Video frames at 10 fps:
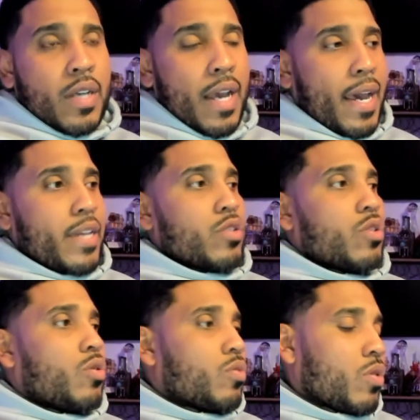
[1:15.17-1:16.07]
All right,
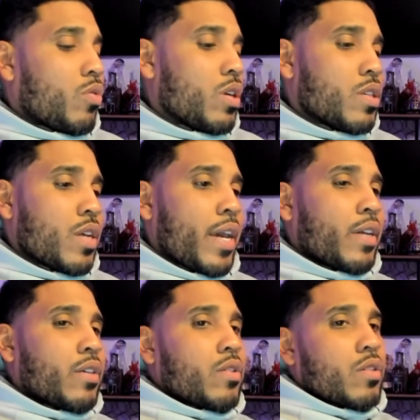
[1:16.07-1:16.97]
so go to the
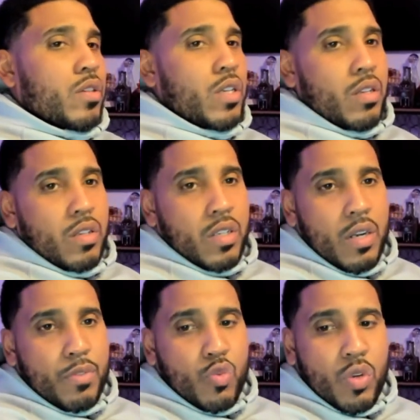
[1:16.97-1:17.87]
site, get
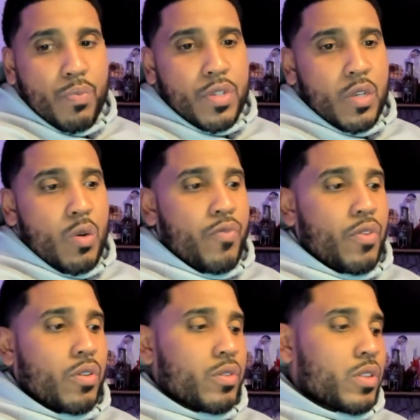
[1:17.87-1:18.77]
up to 20% off
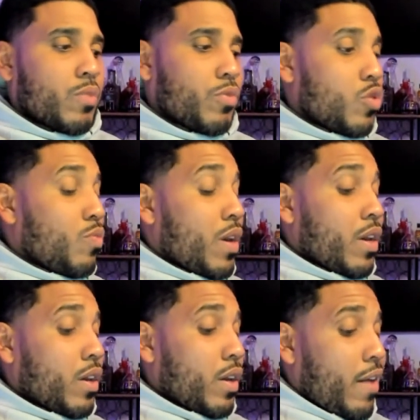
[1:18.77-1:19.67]
for something you
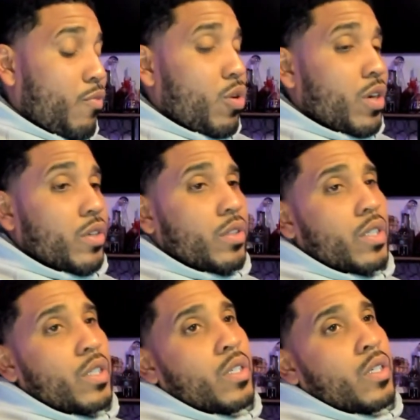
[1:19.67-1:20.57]
may have wanted.
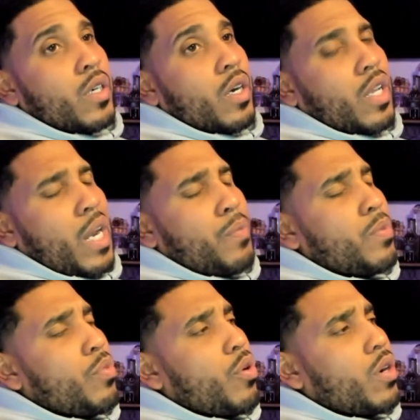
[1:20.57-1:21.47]
A lot of
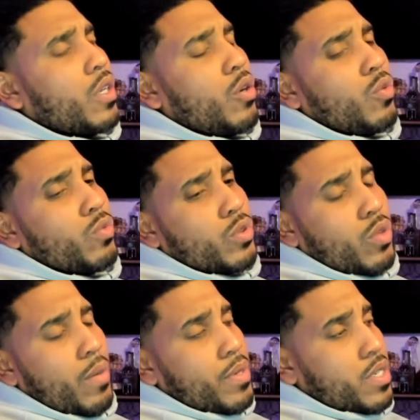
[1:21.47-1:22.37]
people wore cologne,
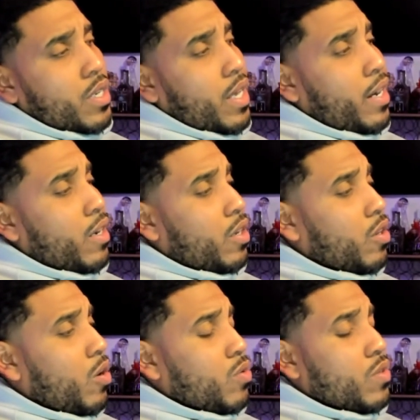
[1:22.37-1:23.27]
too. I've been seeing a lot of the
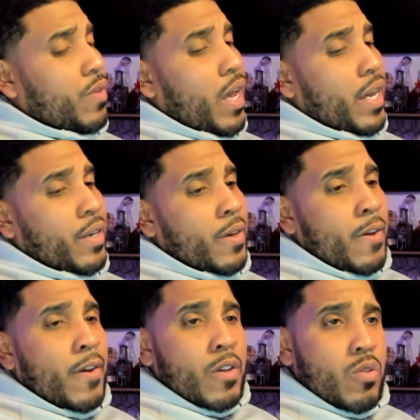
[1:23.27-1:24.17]
colognes flying.
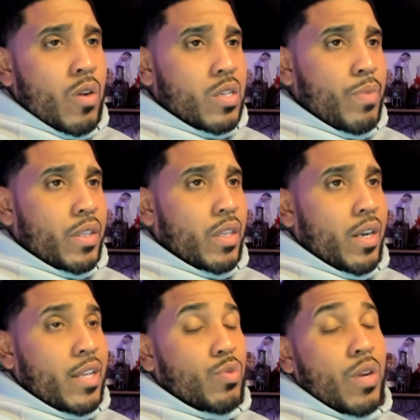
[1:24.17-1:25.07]
That's my
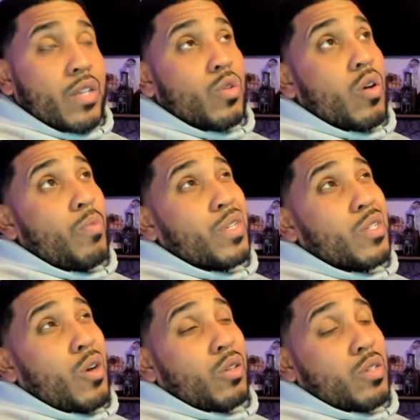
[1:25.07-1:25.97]
thing. That's what I do. I'm going to
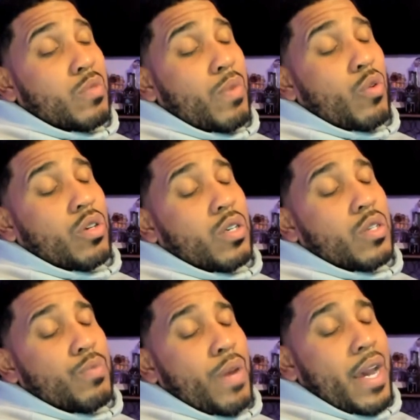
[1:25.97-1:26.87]
start the smell
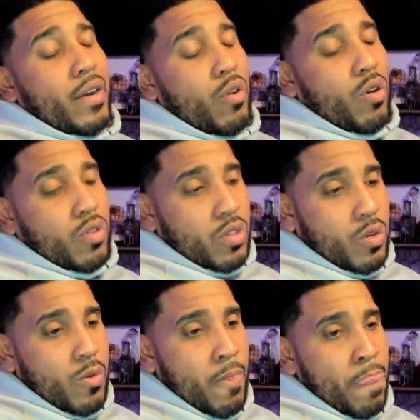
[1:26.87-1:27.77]
goods back
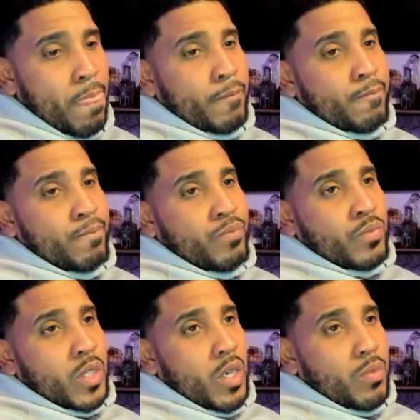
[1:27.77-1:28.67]
also.
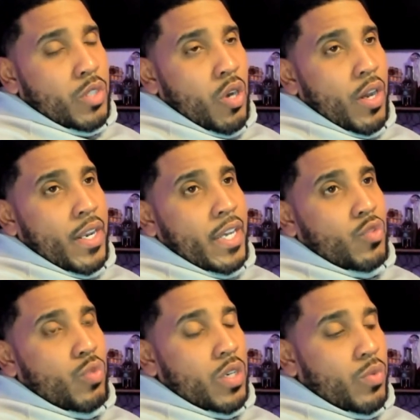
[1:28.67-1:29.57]
I'm starting
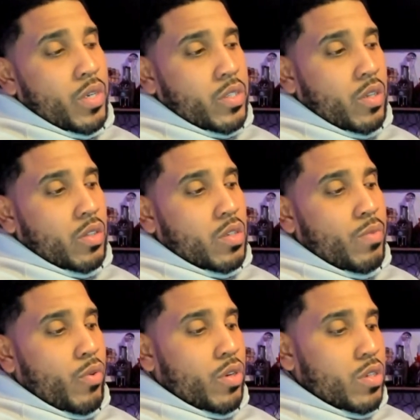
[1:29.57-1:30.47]
next week. We're going to start the
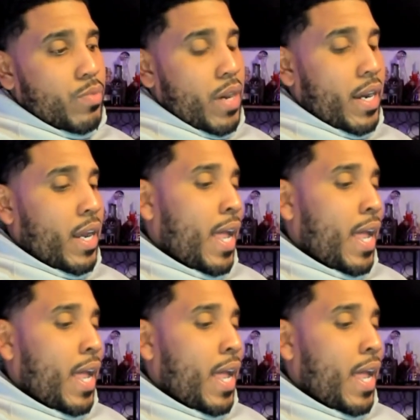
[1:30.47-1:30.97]
smell goods back.